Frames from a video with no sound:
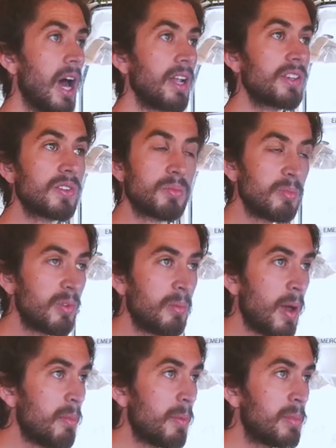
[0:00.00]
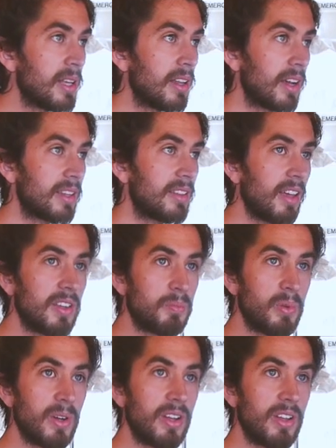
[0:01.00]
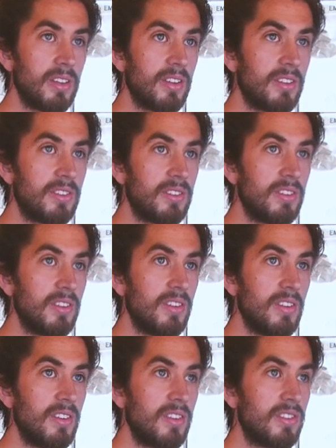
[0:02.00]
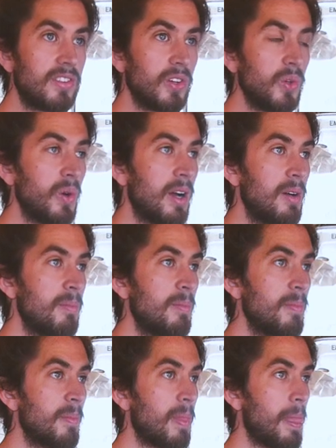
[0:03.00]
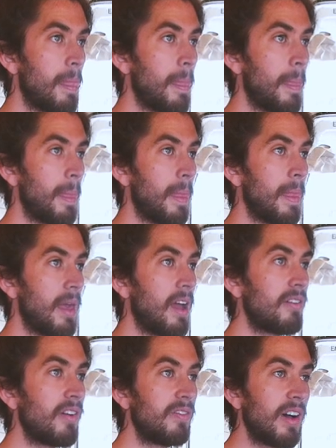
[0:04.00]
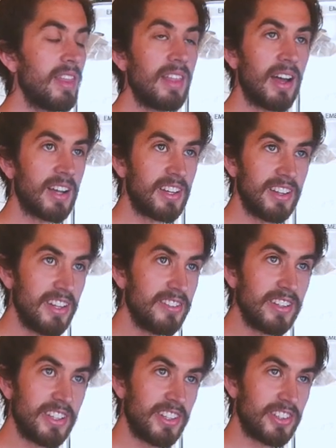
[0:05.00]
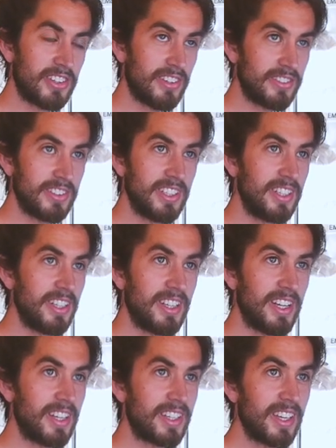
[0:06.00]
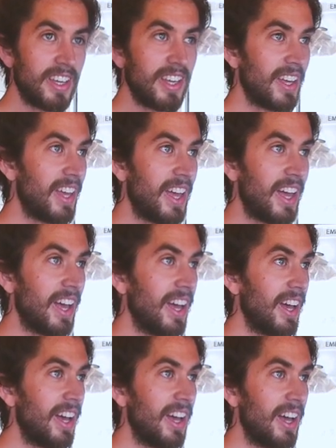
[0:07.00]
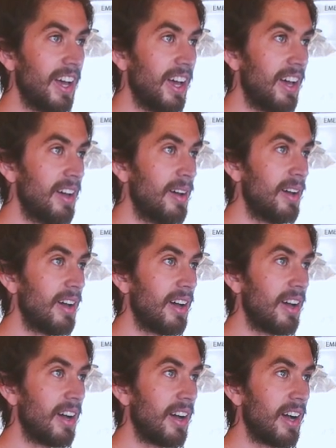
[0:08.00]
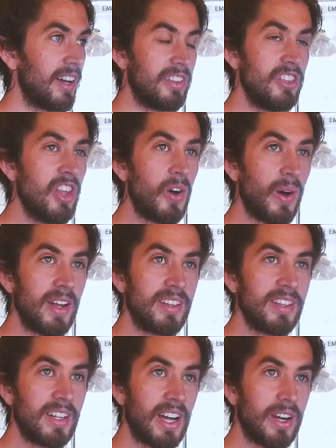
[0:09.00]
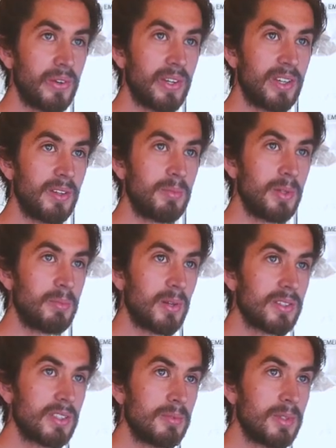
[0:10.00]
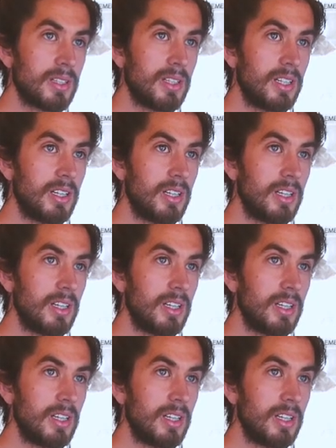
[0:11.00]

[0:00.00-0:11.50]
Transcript: I just remember being like desperate to um, have a van that I could live in and travel in, and like uh, I had no idea how it could be possible.